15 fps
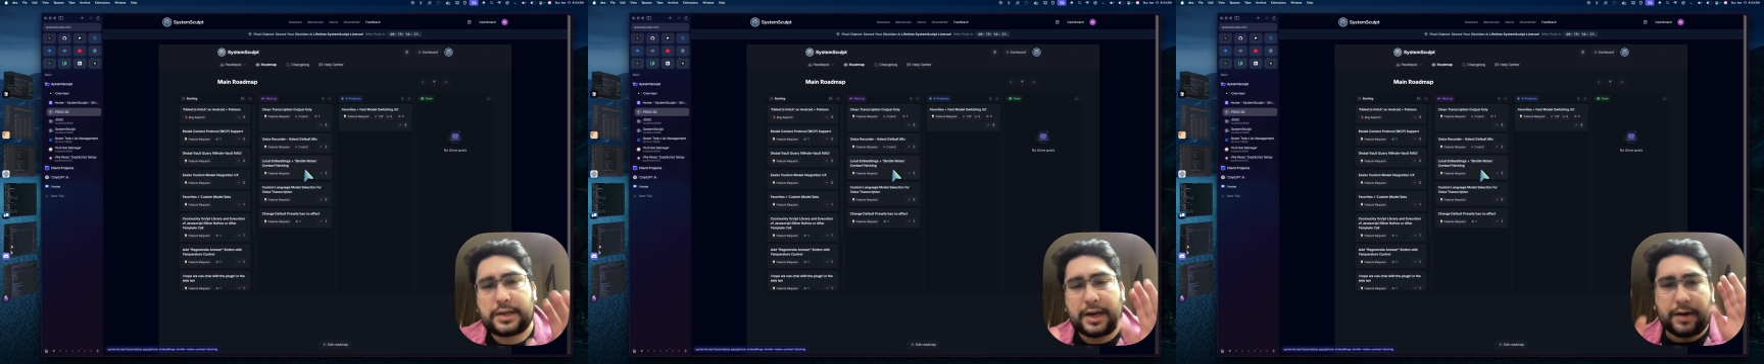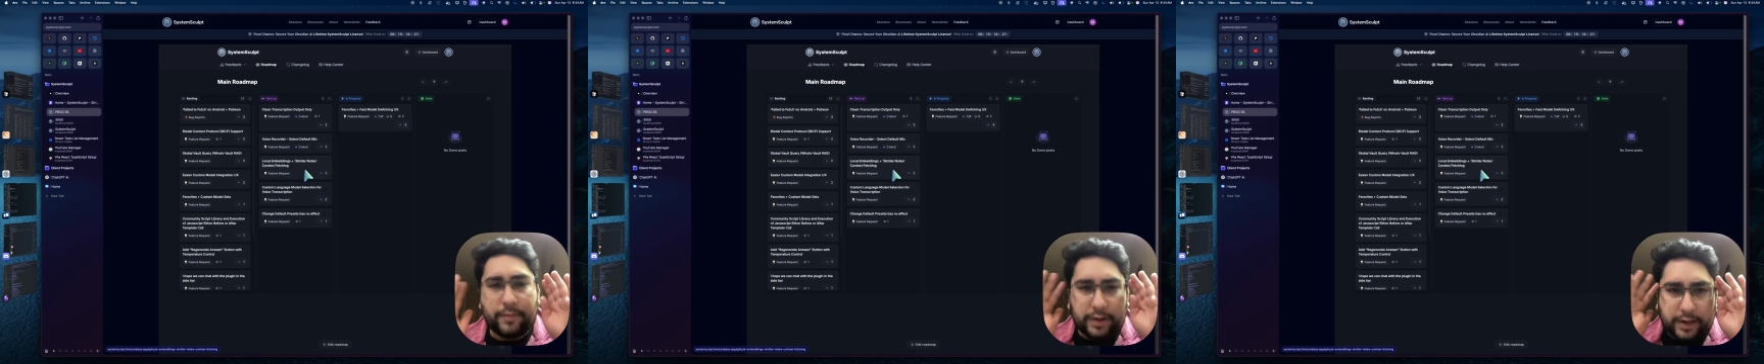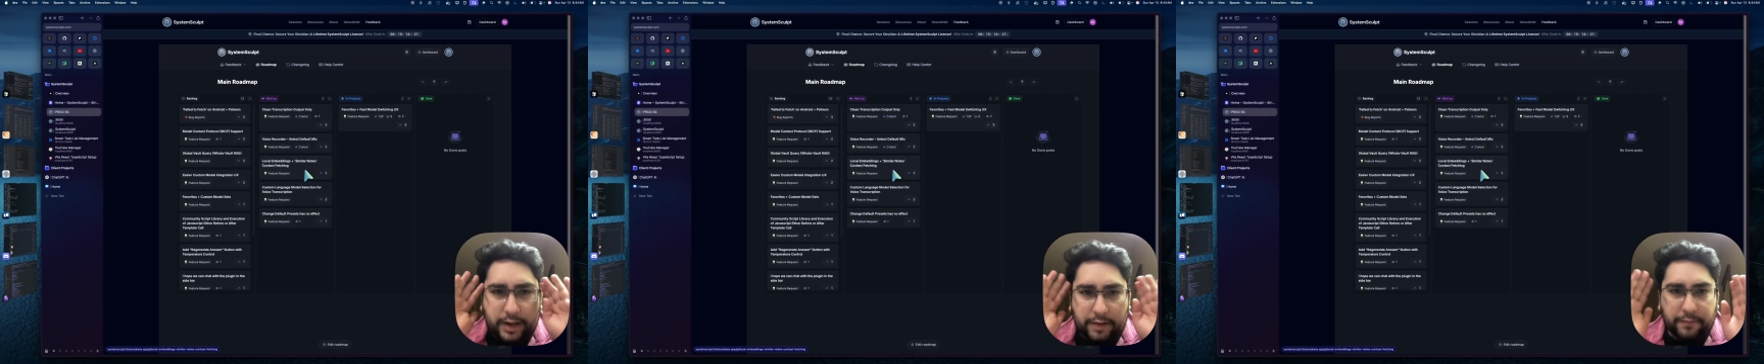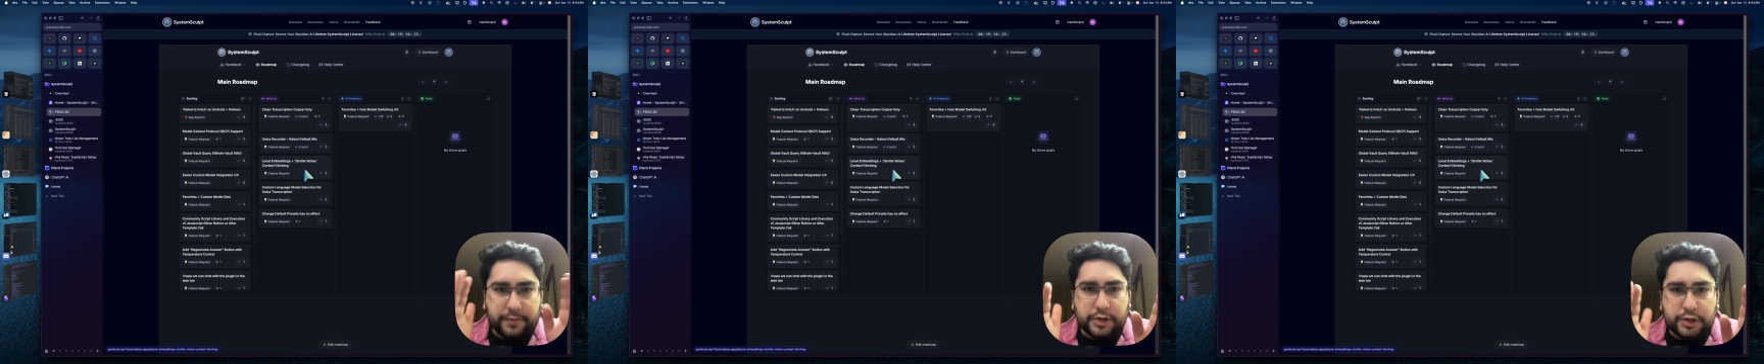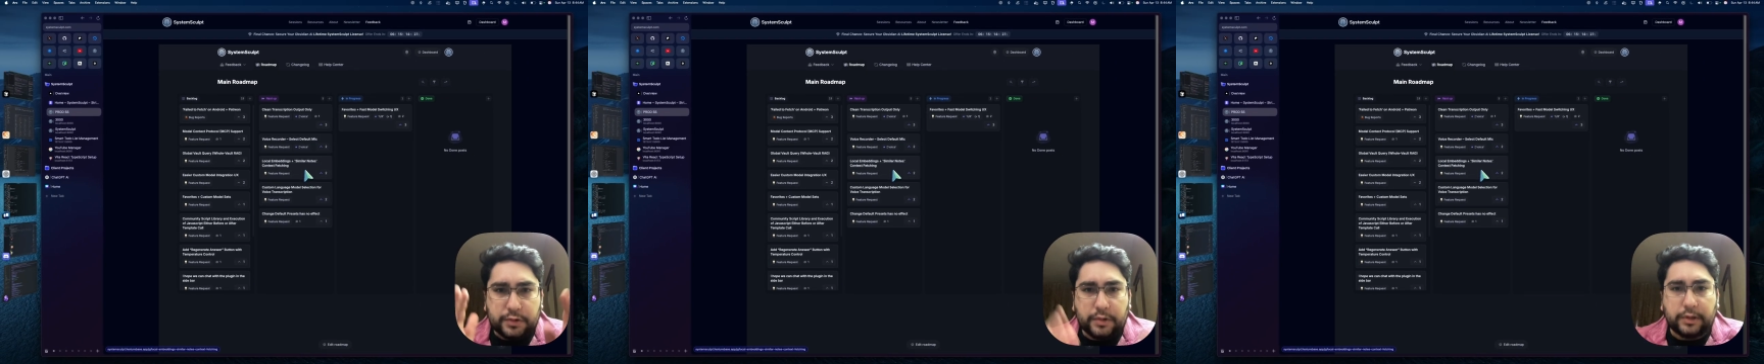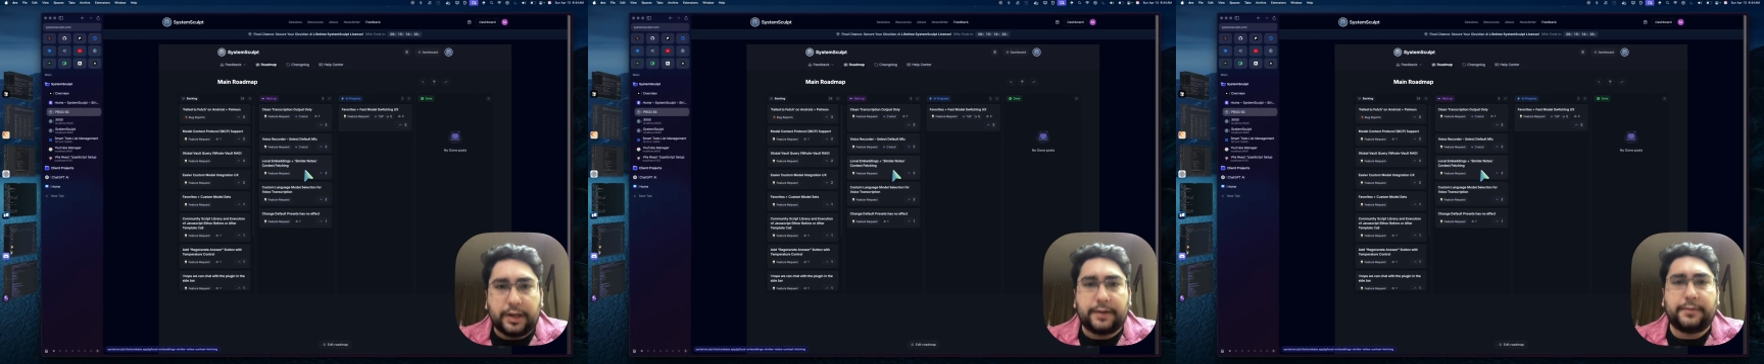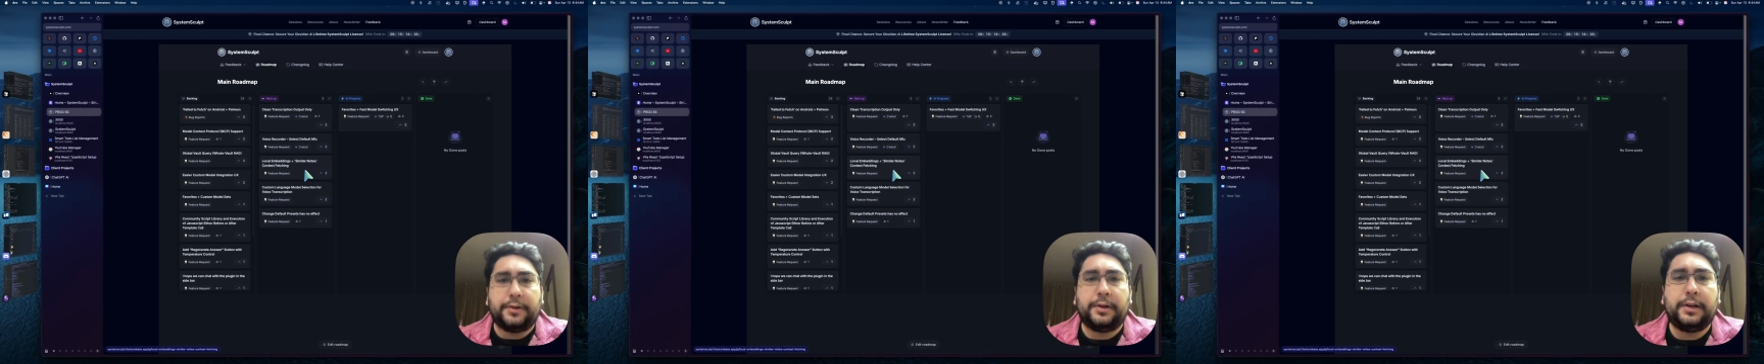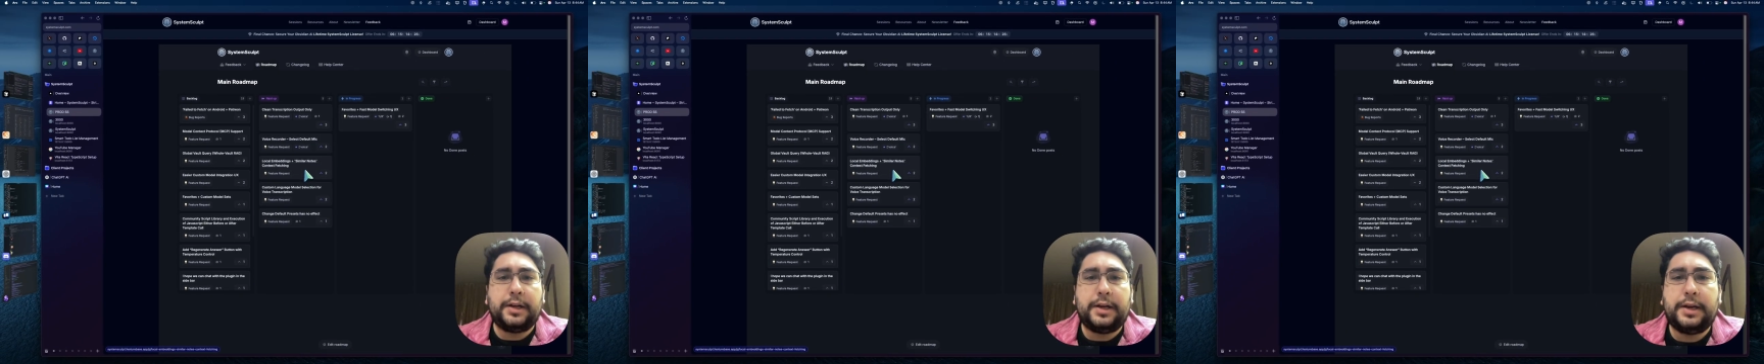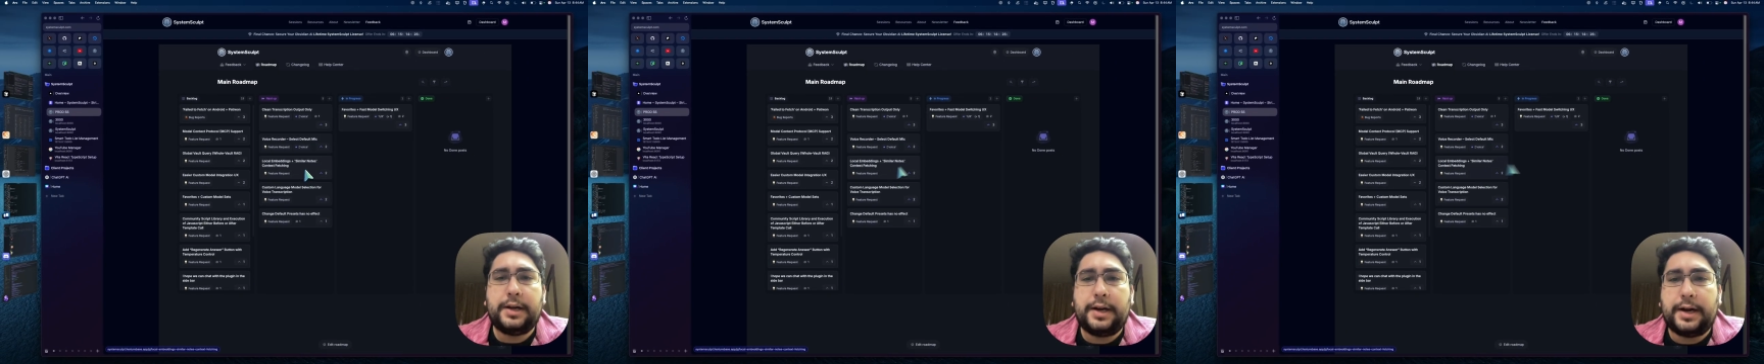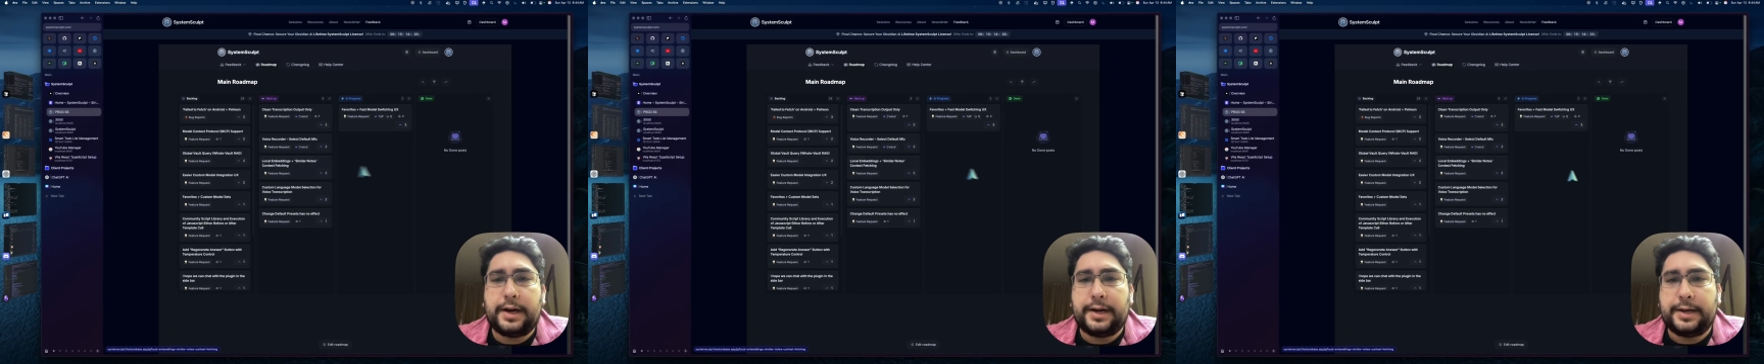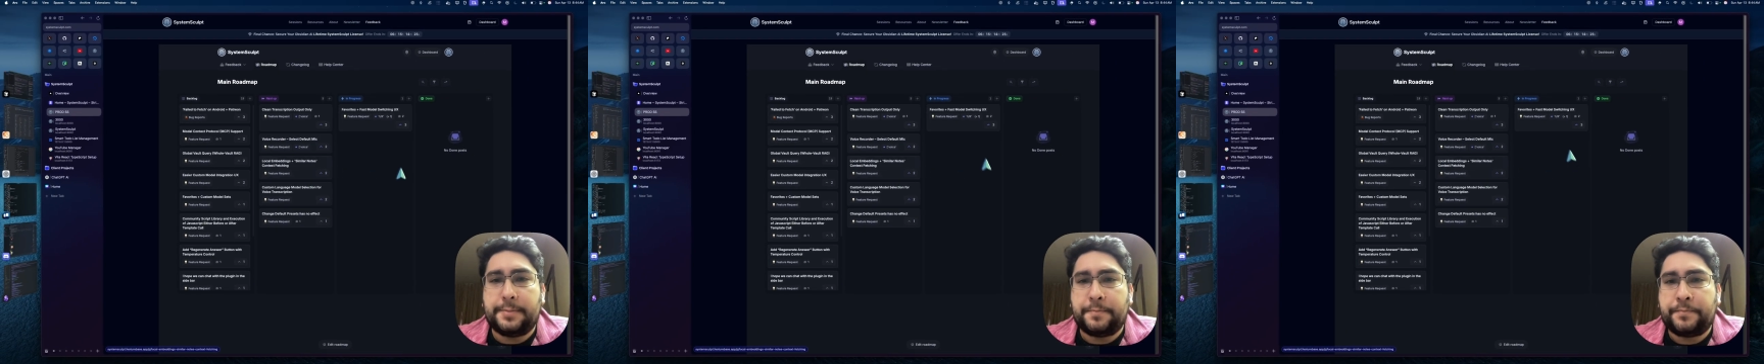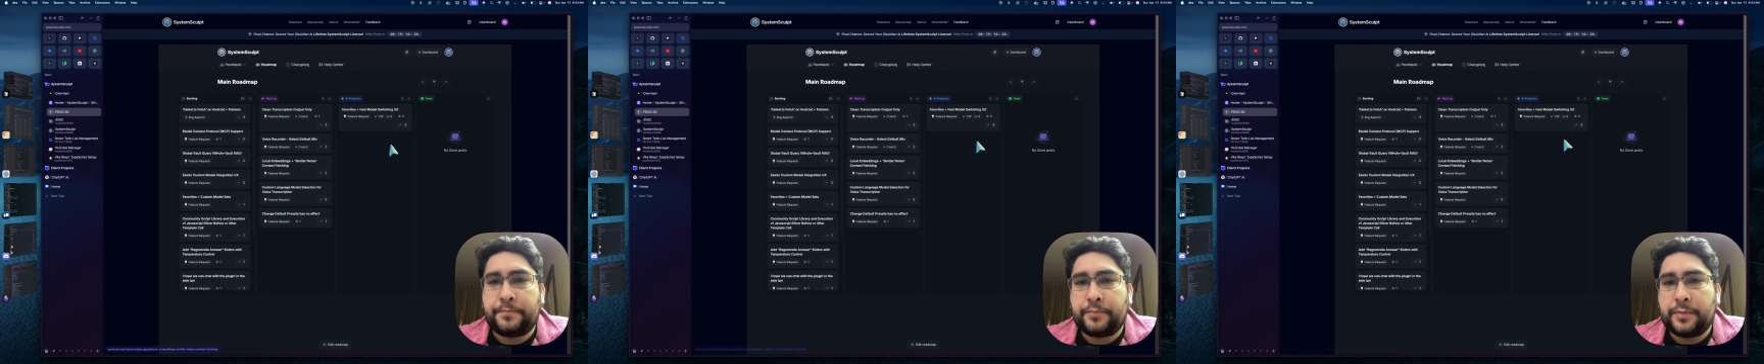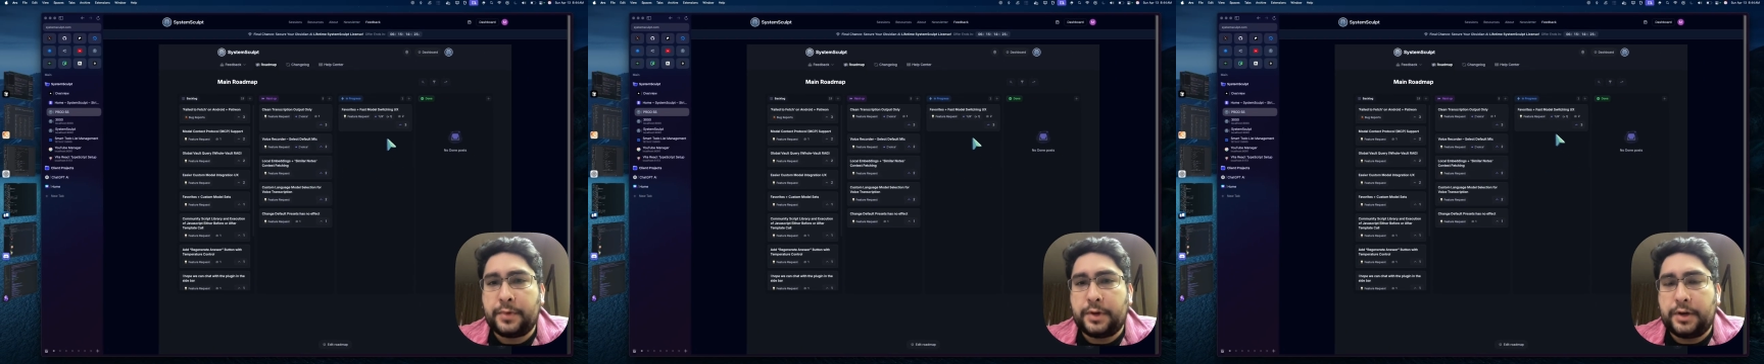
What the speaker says: is kind of like on a visual level. I'm